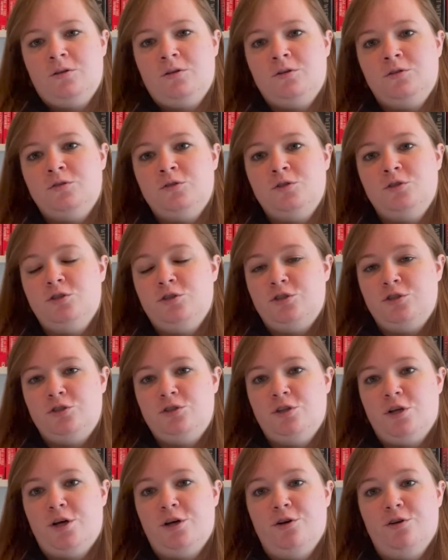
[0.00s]

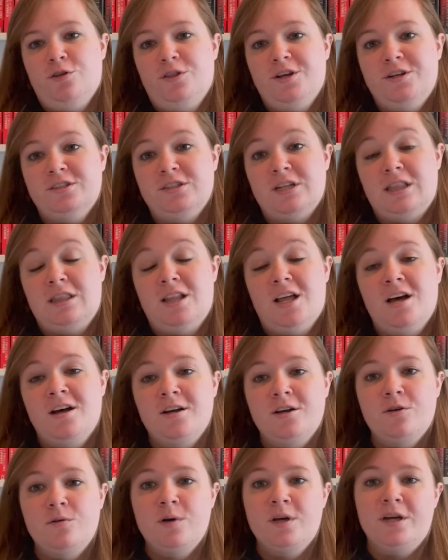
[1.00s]
So there's a lot
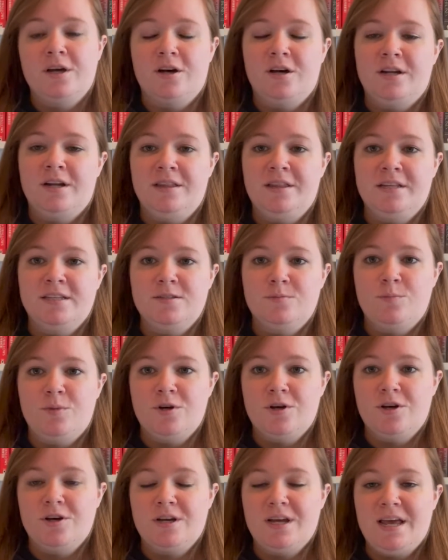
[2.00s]
going on in this
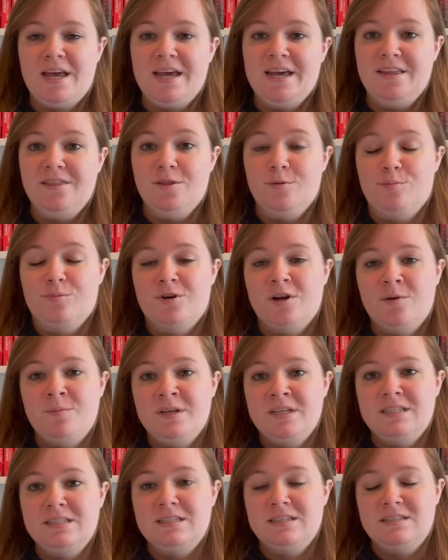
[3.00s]
book and the
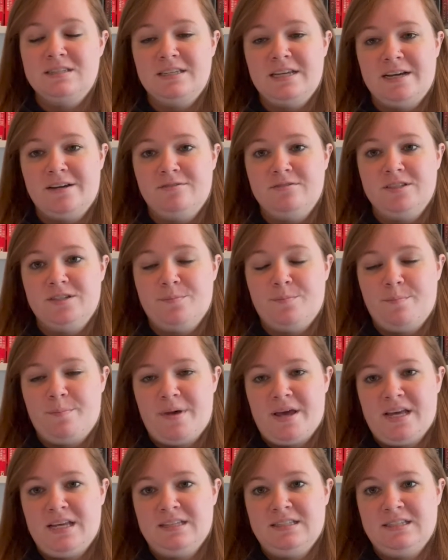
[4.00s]
premise sounds
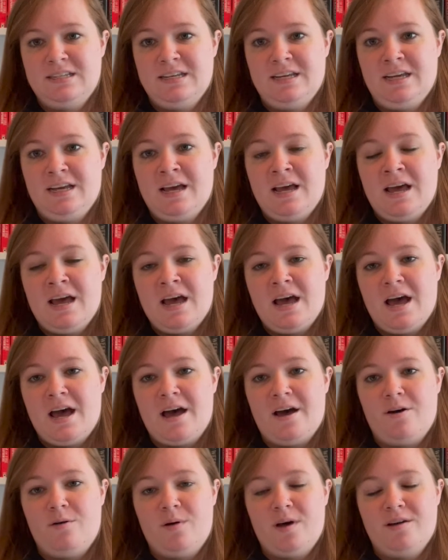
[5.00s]
amazing.
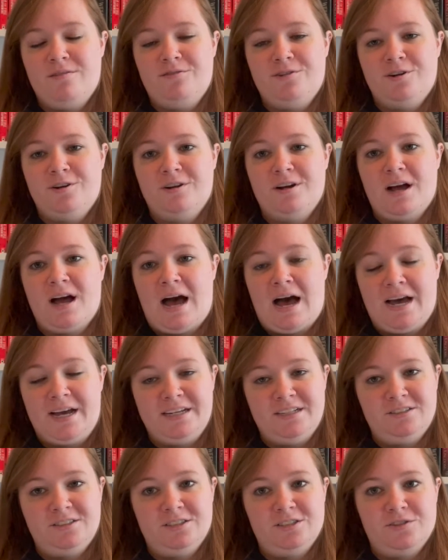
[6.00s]
However,
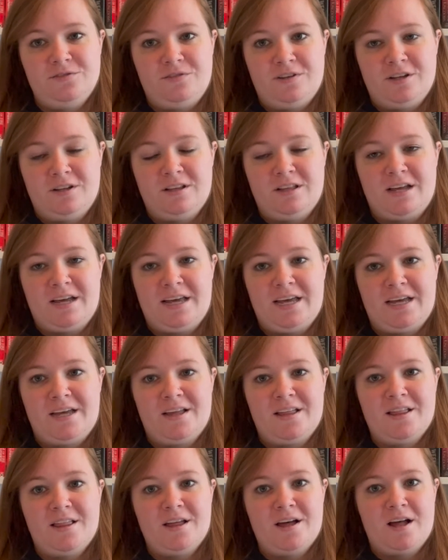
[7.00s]
I just feel like
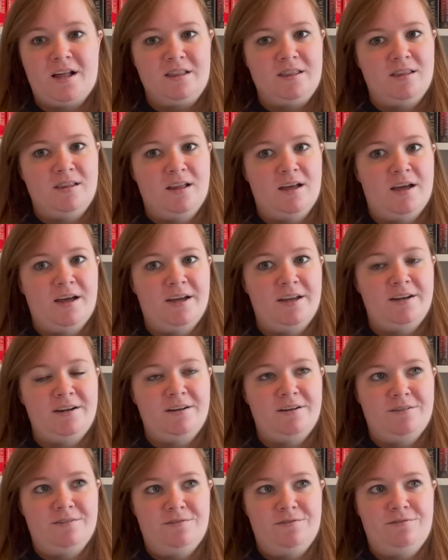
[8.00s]
a lot
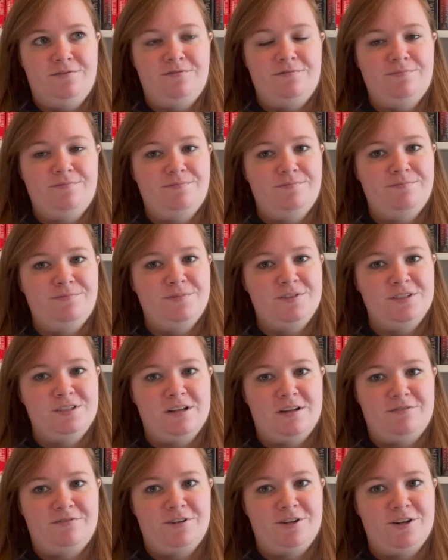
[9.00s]
of
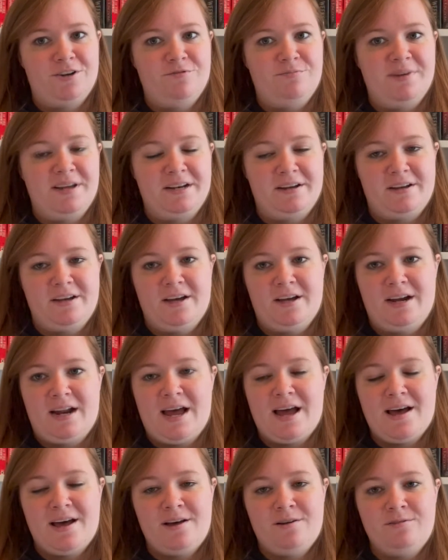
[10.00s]
stuff could have been cut
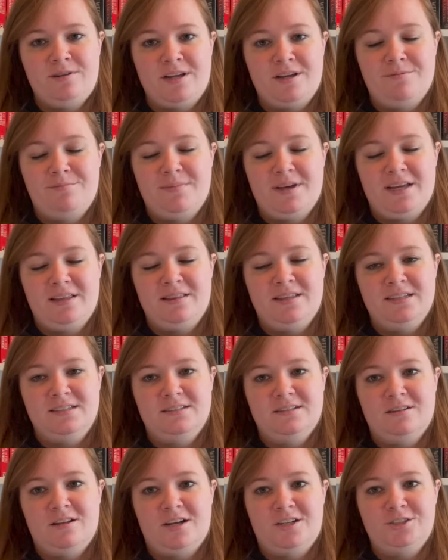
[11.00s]
out and made this
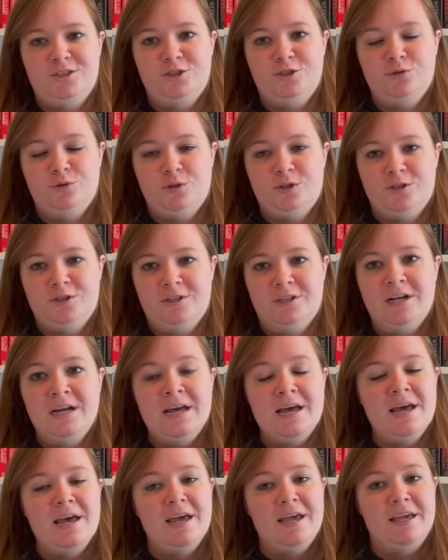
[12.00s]
a lot shorter,
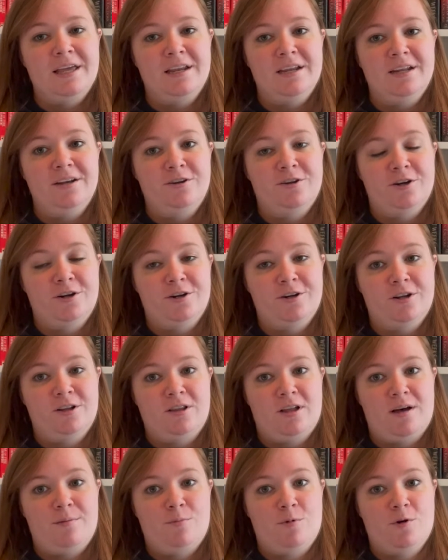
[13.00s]
and in turn a
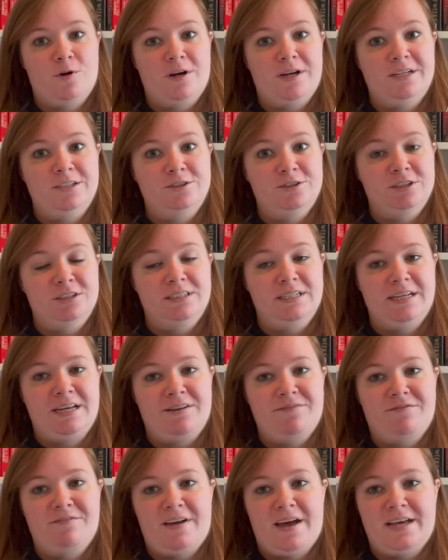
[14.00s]
lot more interesting
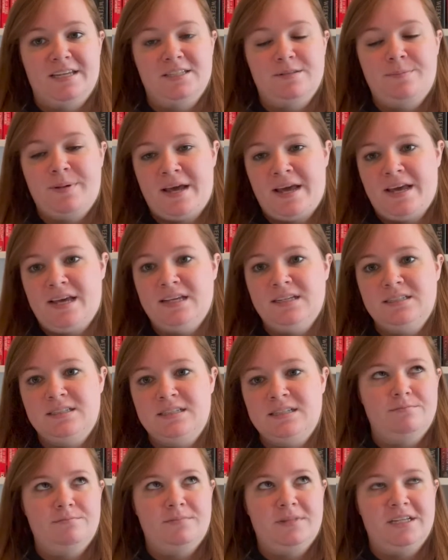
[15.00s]
and fast-paced.